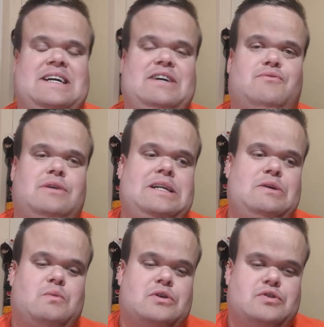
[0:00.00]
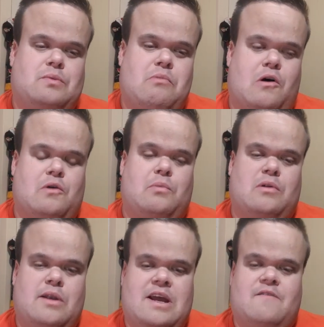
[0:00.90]
He really was
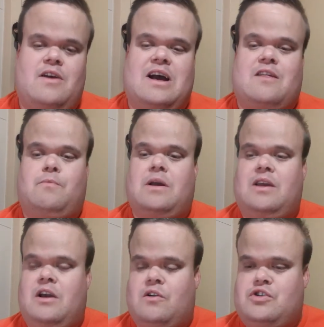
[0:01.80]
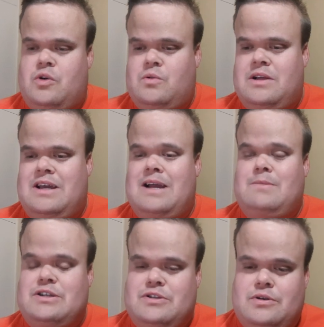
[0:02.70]
remarkable in every aspect. He controlled the
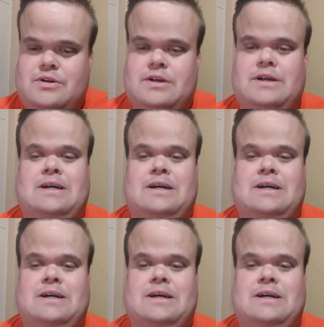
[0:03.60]
game. He took